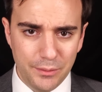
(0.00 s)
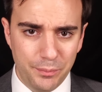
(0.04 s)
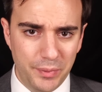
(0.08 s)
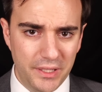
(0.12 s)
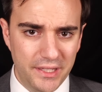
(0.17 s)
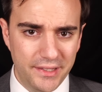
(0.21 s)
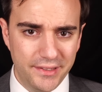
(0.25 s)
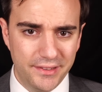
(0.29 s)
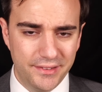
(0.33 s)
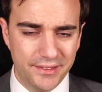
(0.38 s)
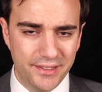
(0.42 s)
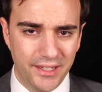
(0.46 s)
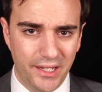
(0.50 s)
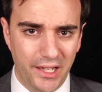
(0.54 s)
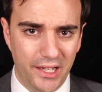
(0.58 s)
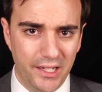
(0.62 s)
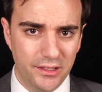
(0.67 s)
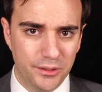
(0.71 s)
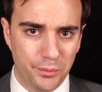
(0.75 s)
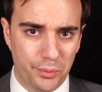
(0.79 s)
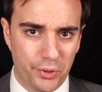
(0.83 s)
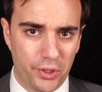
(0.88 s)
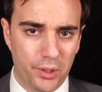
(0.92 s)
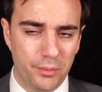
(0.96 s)
the
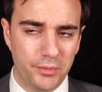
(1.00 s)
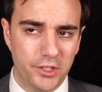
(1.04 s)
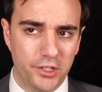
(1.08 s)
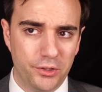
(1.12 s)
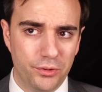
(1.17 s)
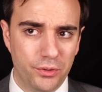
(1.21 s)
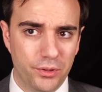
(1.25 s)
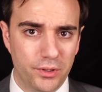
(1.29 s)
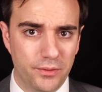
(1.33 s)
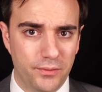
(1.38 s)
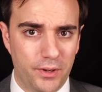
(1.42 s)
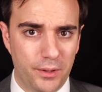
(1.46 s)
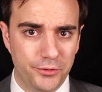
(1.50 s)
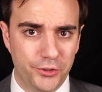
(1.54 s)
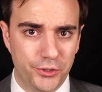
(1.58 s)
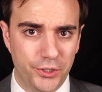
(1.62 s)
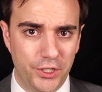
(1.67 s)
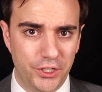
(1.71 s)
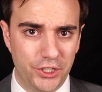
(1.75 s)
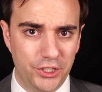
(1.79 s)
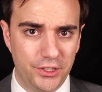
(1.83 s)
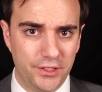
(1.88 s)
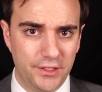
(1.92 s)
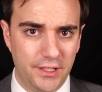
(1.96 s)
PCA, the Permanent Court of
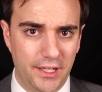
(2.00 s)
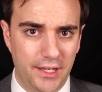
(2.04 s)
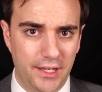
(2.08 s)
Arbitration in The